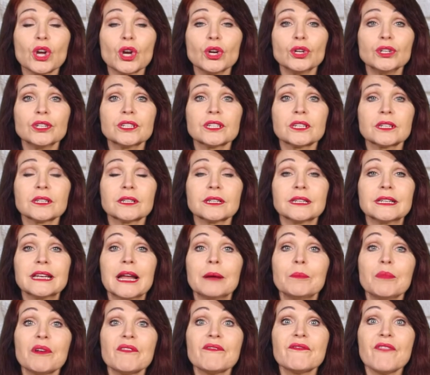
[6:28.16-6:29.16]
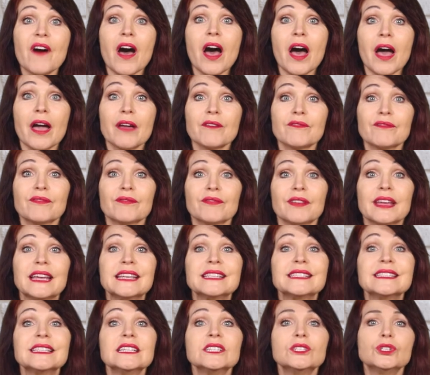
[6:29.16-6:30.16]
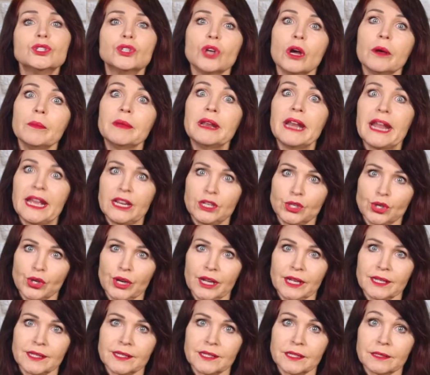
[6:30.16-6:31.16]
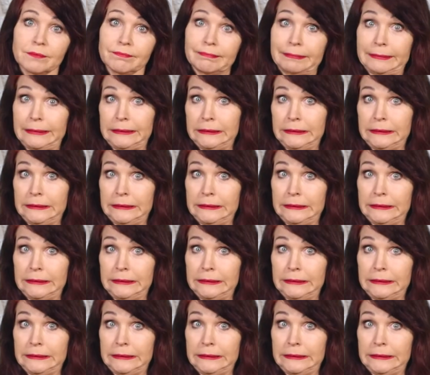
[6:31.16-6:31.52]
don't, number five, is the dominatrix.